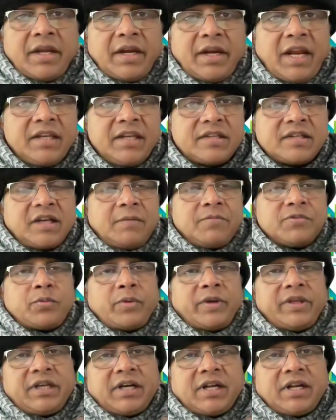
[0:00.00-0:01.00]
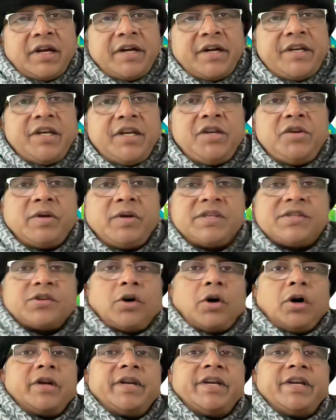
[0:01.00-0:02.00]
Next comes whether continuous
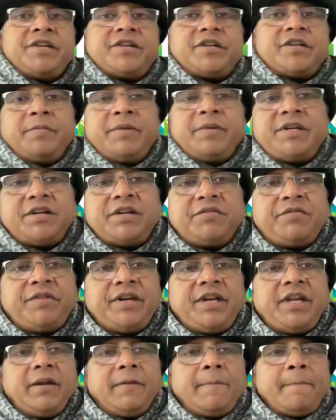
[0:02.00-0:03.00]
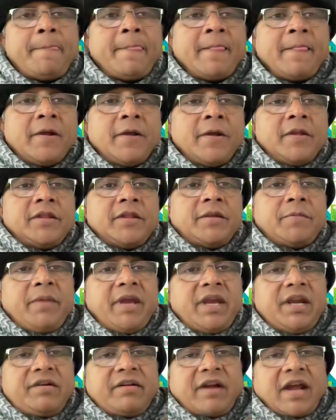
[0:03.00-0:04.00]
or intermittent feeding. The
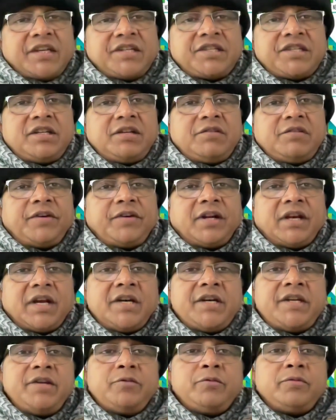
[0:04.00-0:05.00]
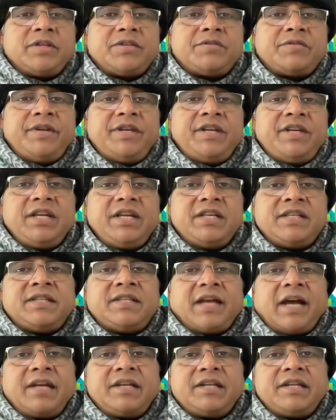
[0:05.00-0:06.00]
main rationale for continuous feeding is
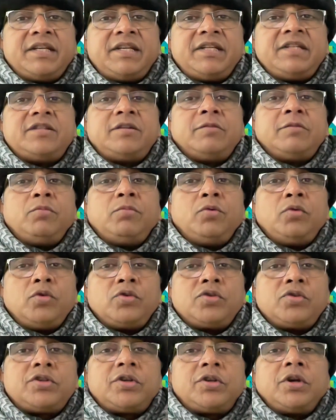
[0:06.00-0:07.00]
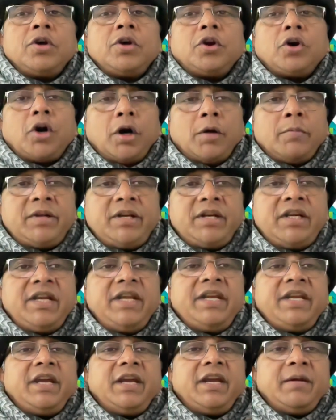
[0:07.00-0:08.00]
that it is the most
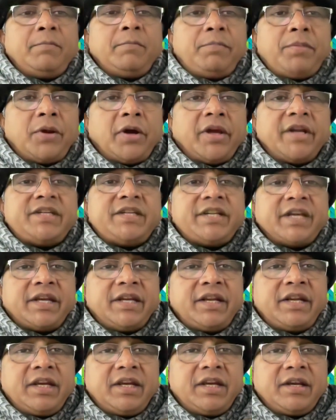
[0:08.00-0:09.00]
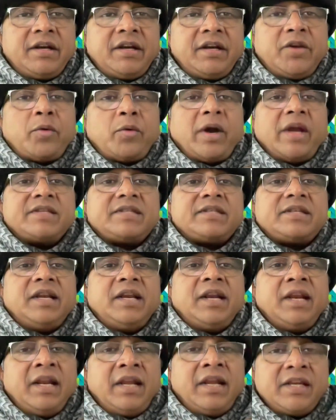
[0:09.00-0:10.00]
commonly employed technique, requires
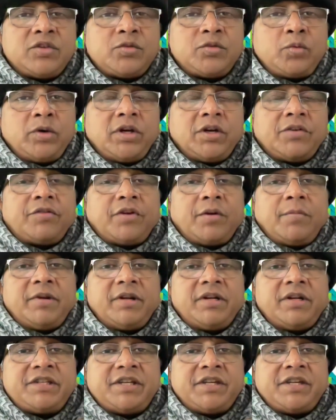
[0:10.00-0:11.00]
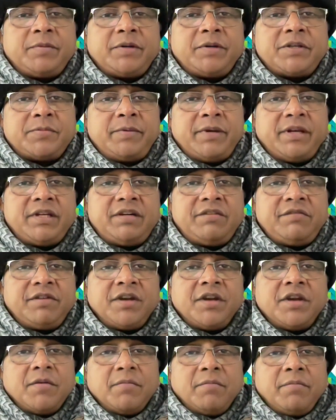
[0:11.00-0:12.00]
less work from nursing perspective
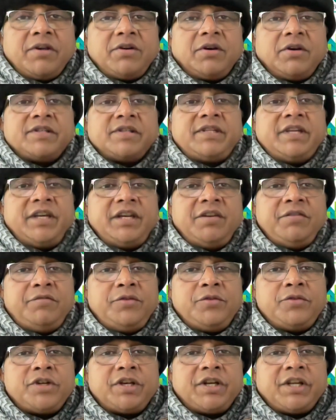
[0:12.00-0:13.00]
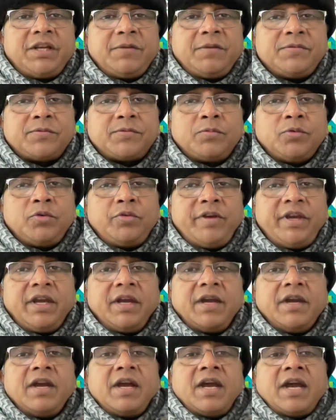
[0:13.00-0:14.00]
because the infusion keeps
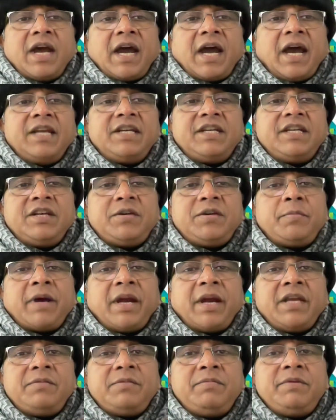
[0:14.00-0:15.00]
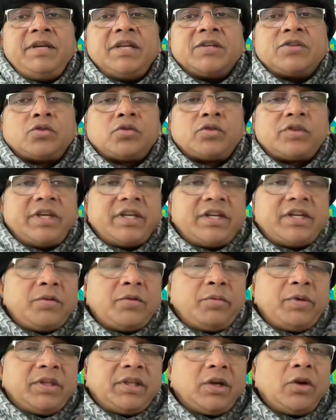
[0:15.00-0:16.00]
moving, and it might be
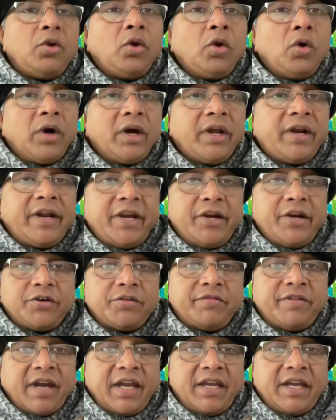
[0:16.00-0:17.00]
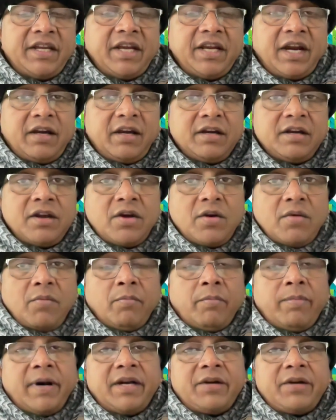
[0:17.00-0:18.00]
associated with a lower rate of diarrhea.
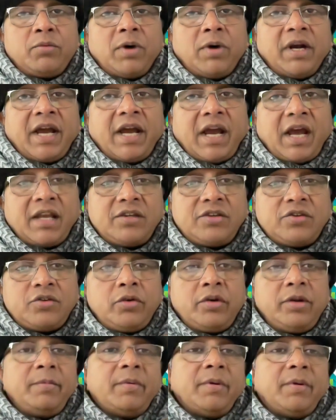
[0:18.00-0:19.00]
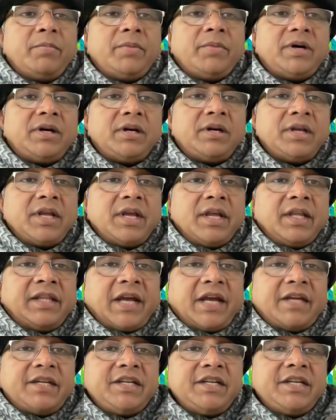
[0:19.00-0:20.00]
But one has to remember
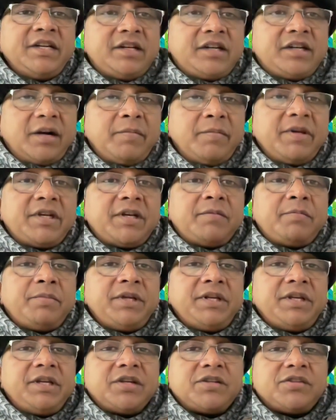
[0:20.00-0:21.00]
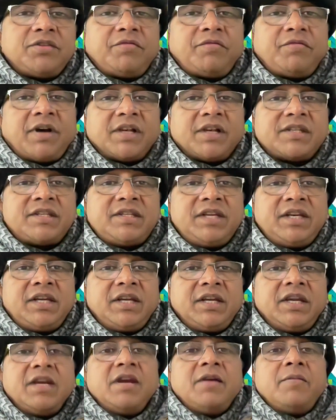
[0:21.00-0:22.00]
that intermittent periods of
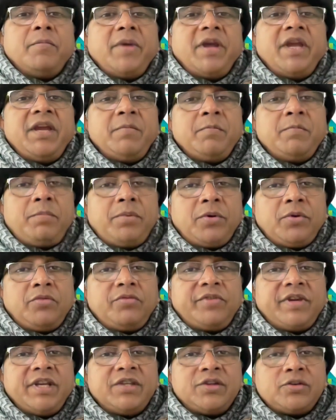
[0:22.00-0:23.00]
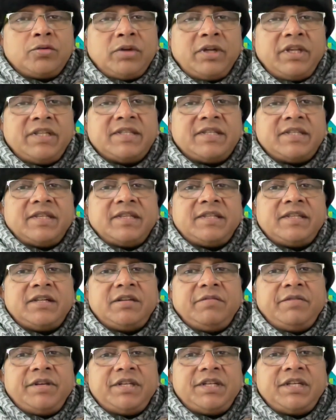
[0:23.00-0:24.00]
fasting may improve insulin
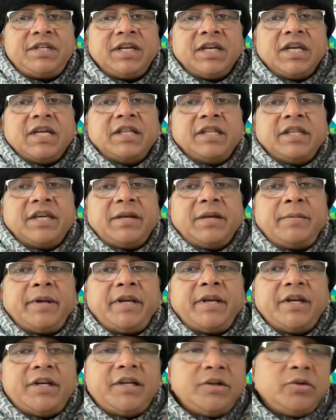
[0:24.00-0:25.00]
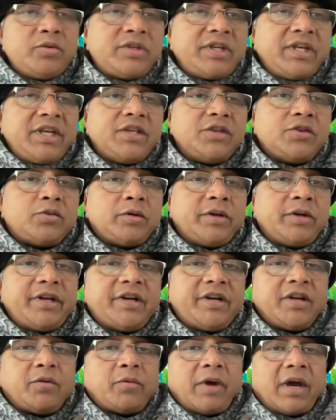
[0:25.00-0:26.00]
sensitivity, thereby reducing
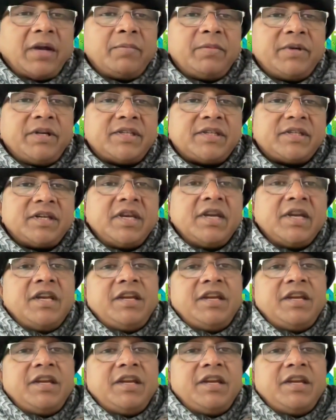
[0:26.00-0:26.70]
insulin requirements,